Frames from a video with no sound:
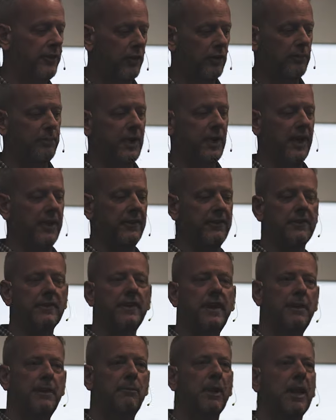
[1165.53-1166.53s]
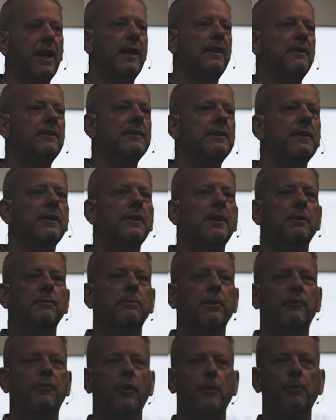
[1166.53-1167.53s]
third place, he bled
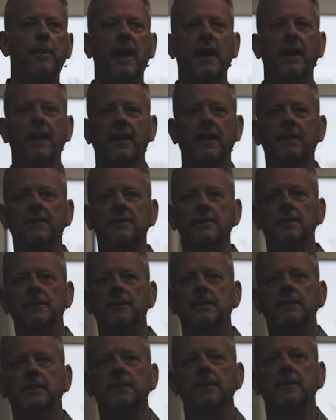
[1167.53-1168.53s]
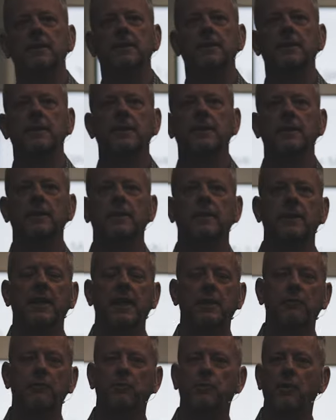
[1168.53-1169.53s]
before Pilate.
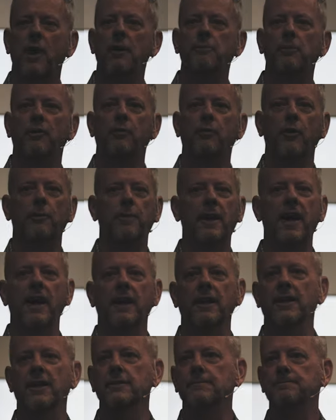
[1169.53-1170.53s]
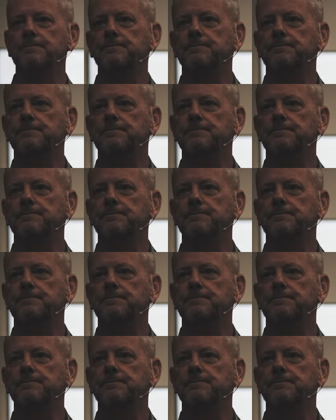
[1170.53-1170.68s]
He was brought before Pilate.